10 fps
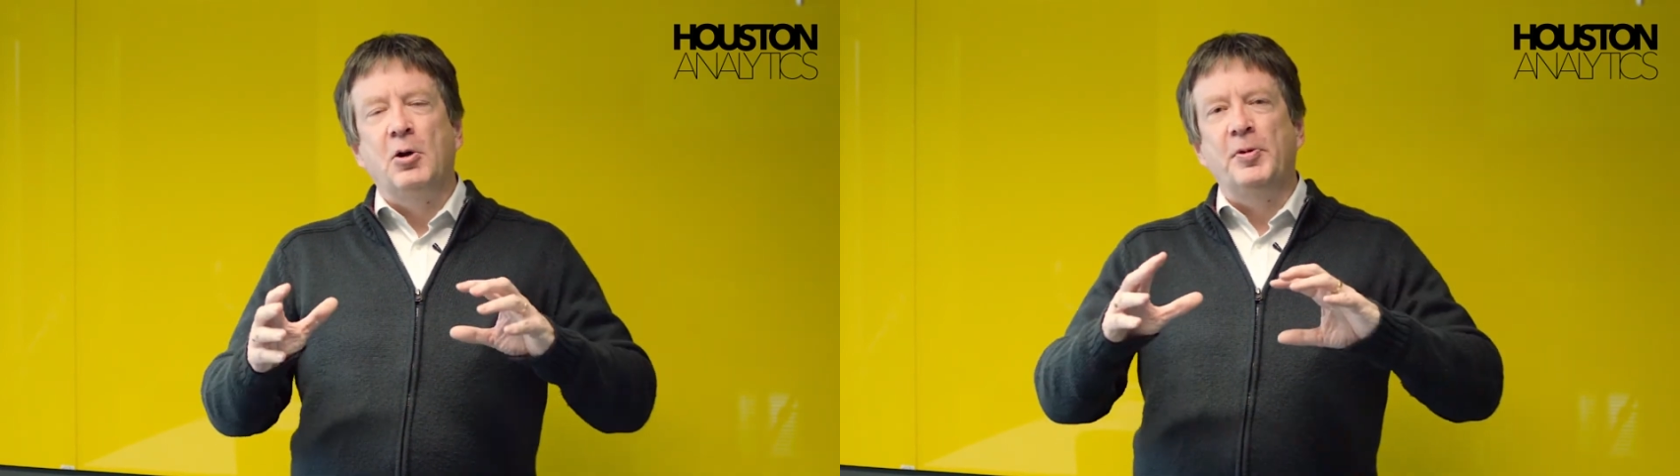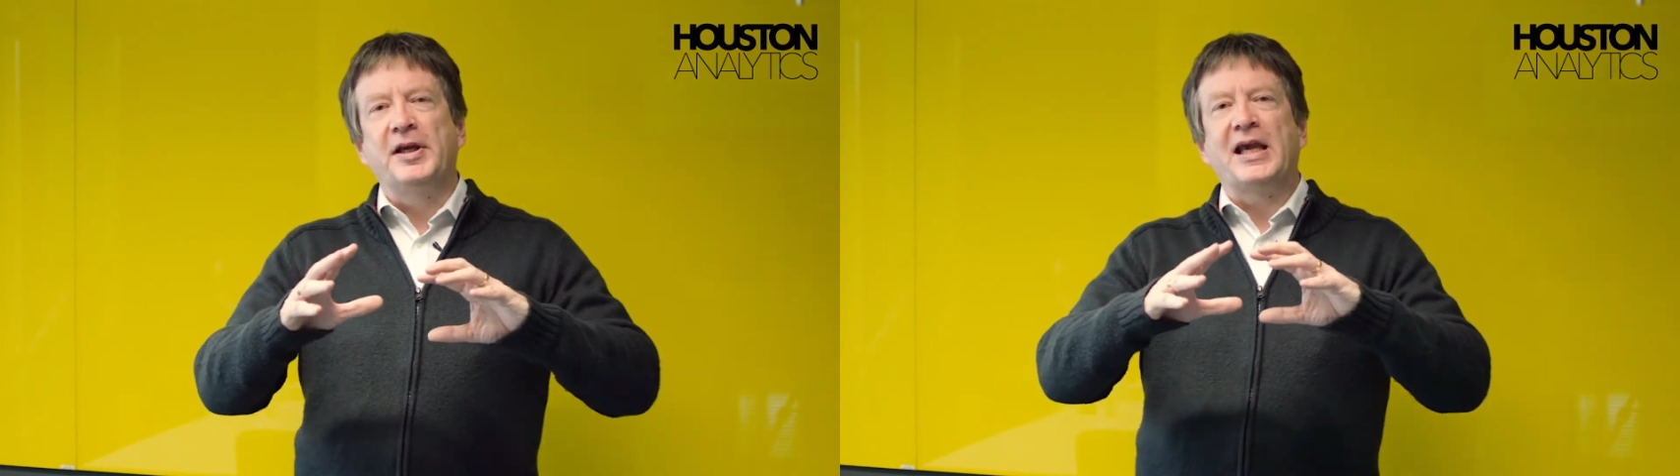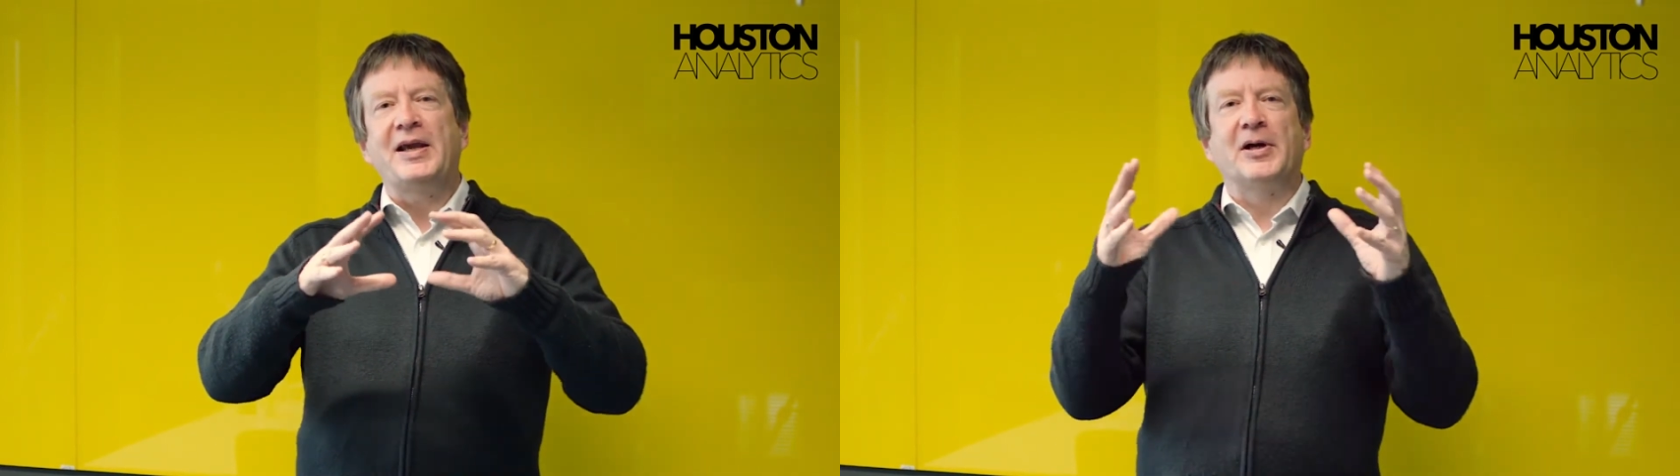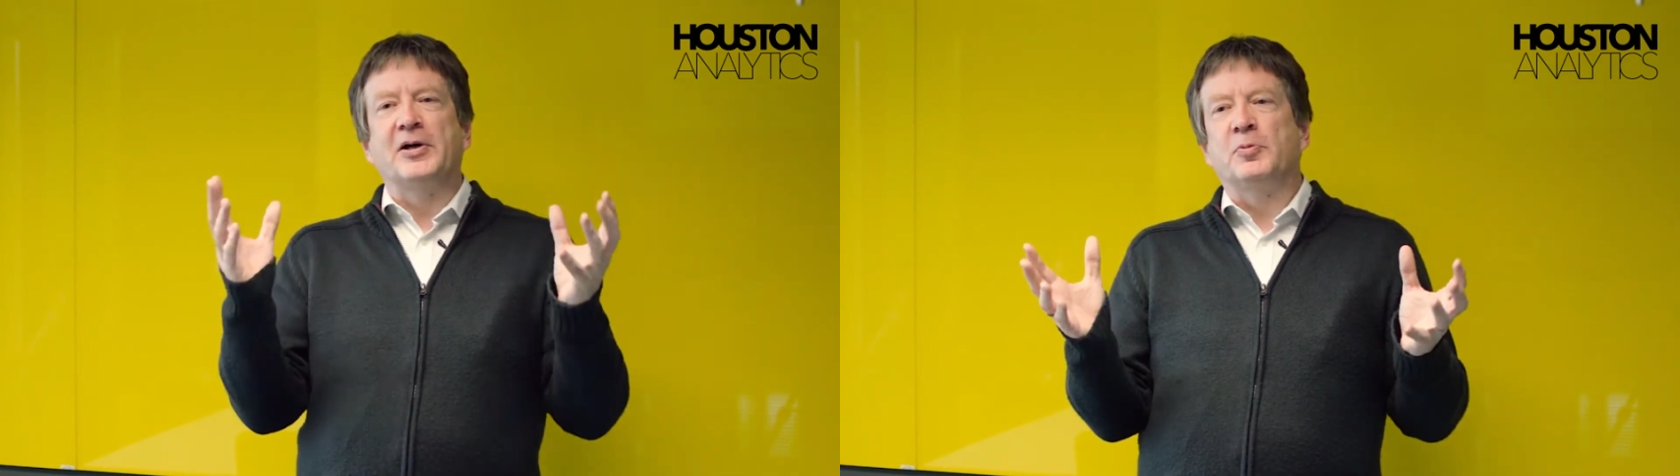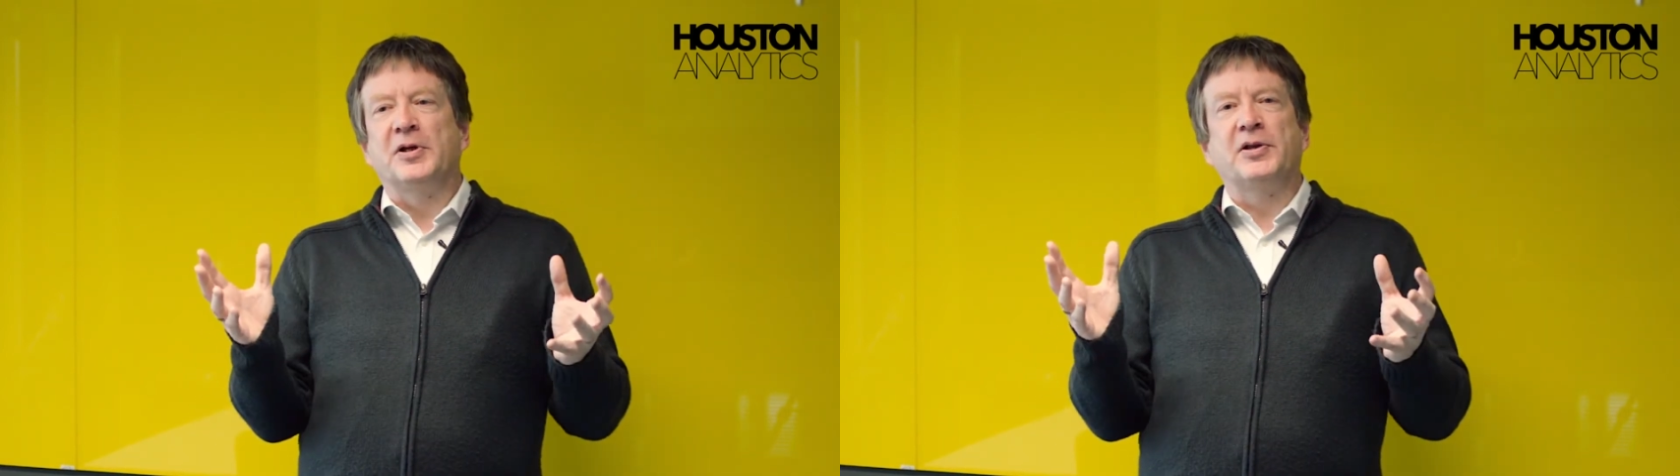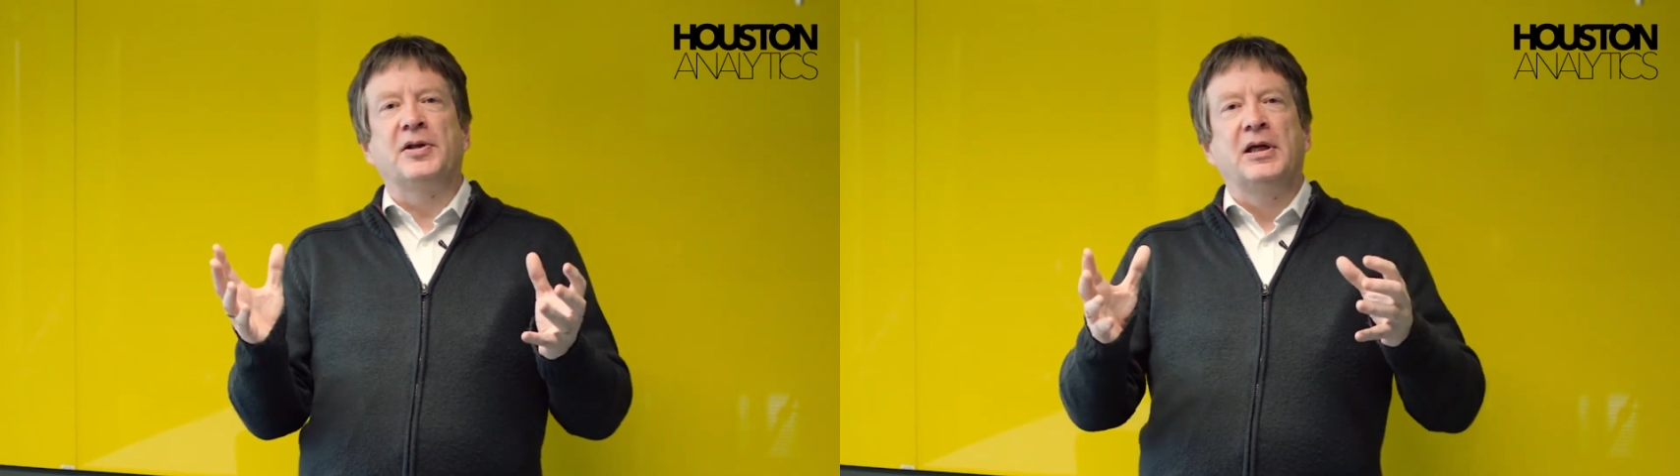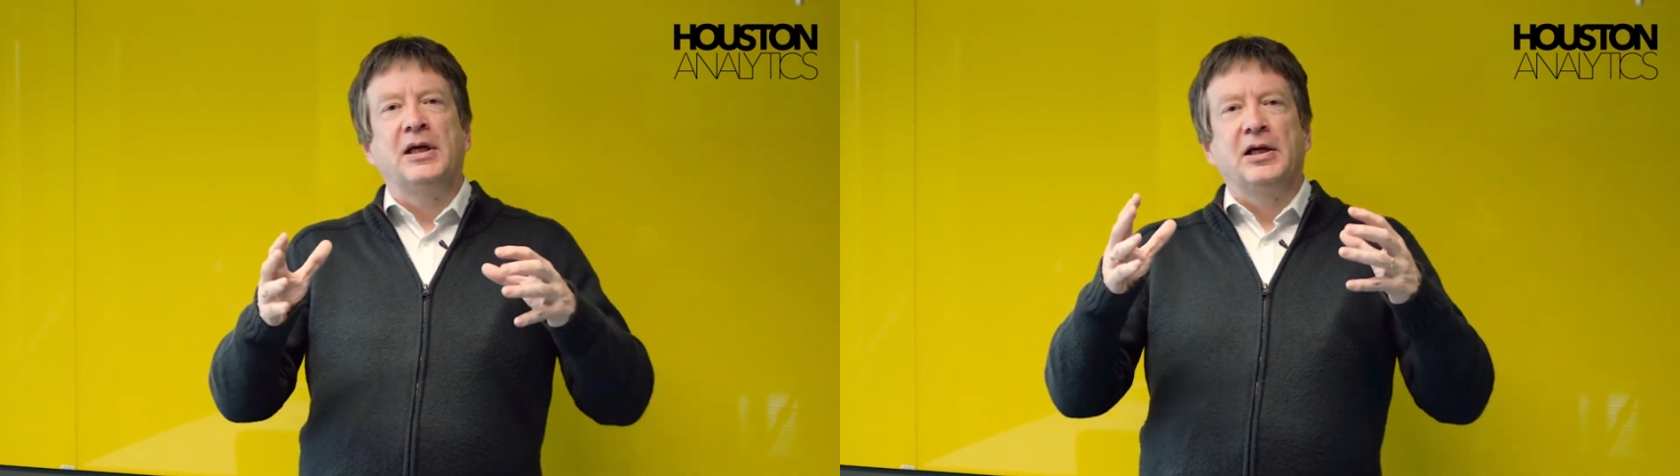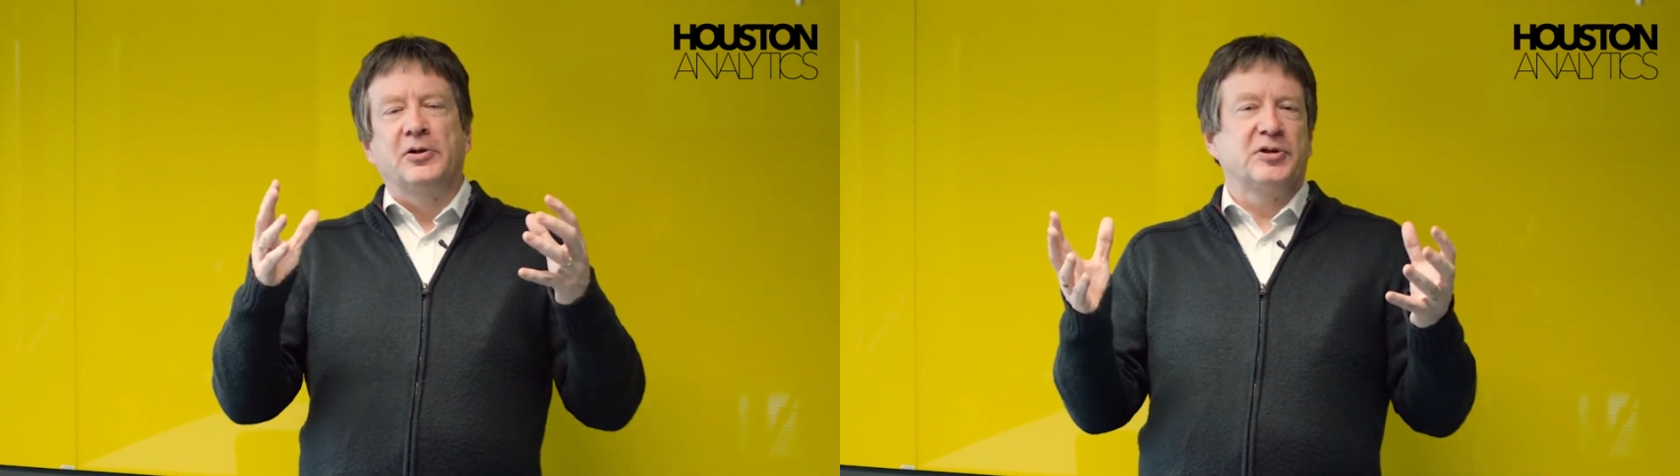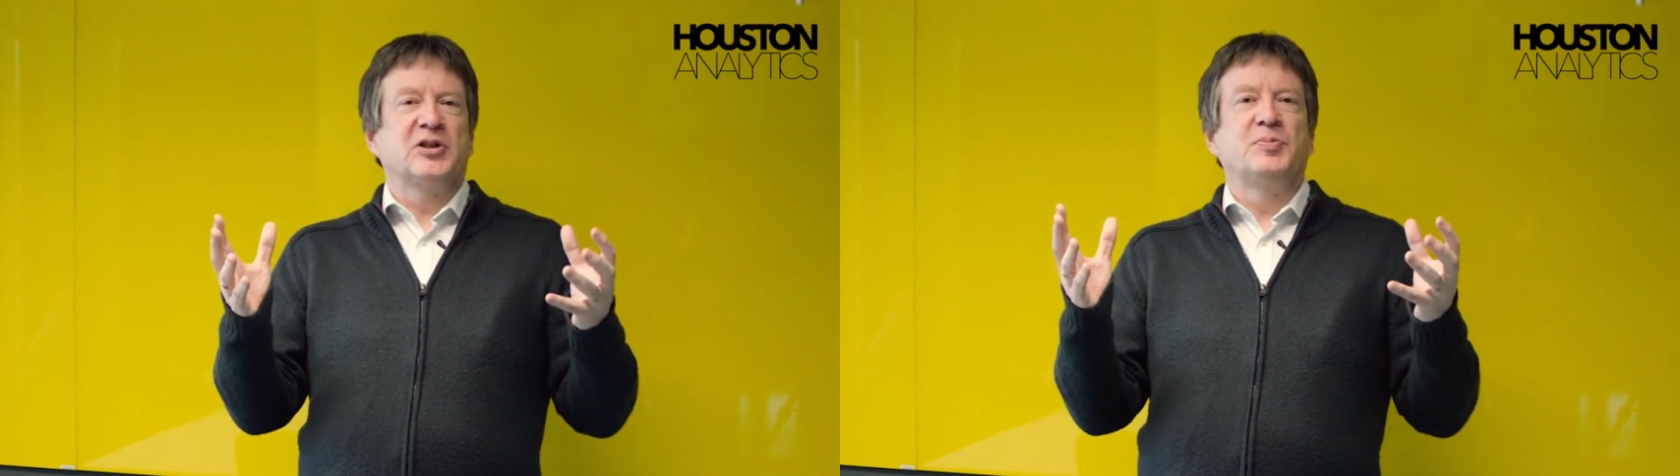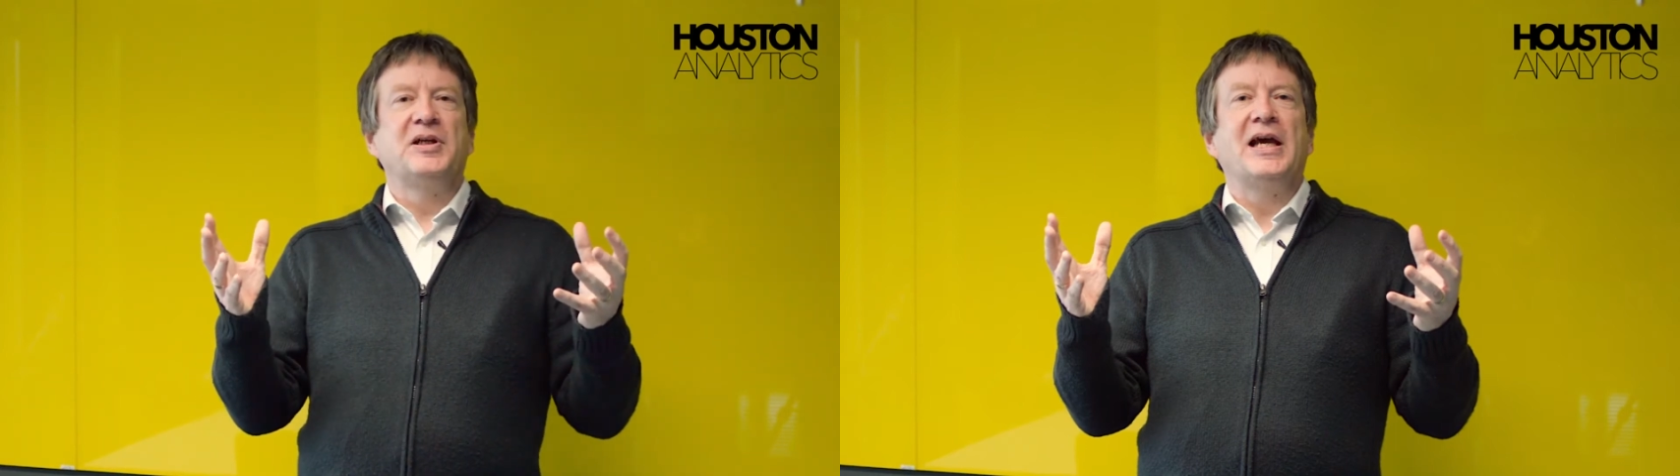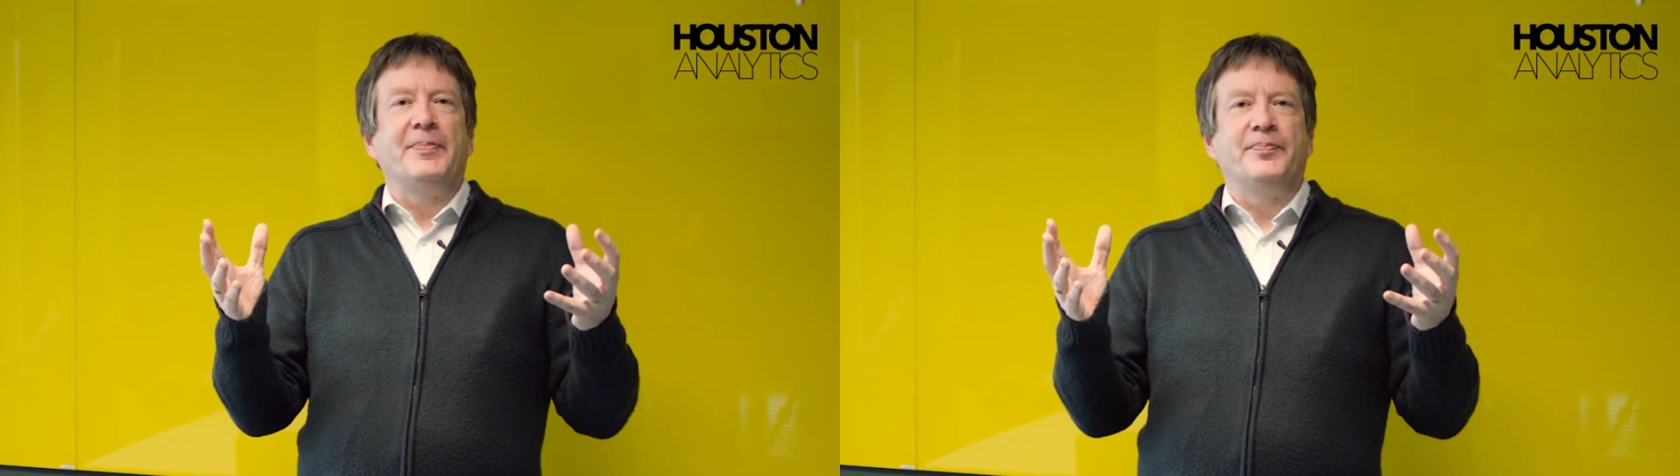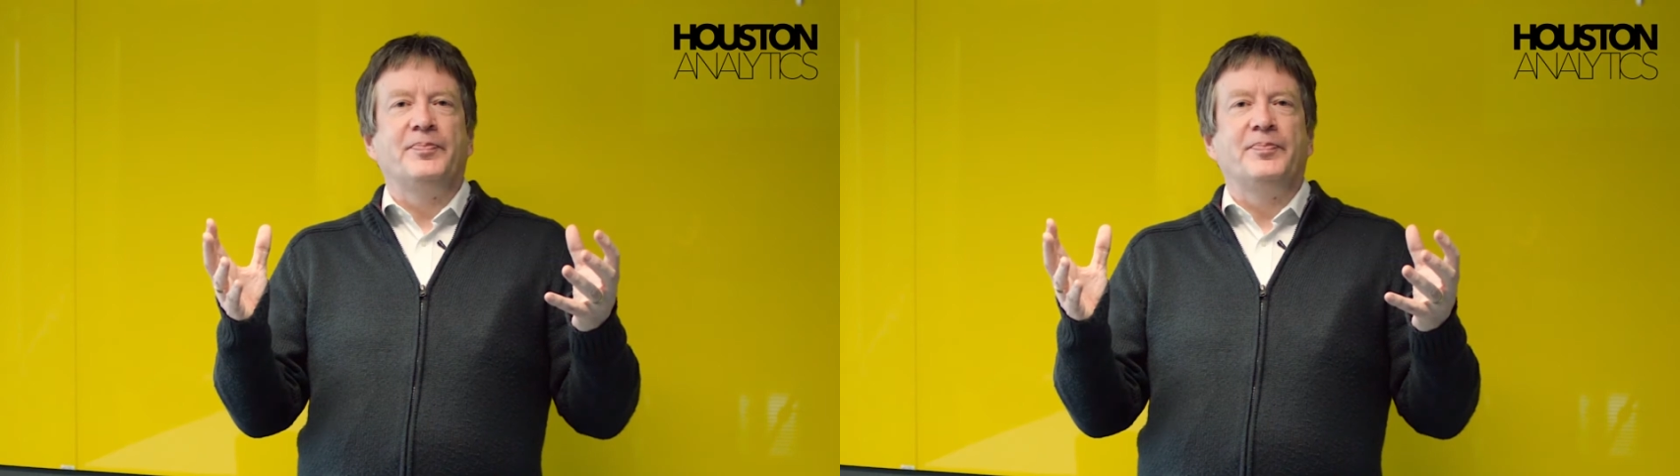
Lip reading: we came out with CRISP-DM.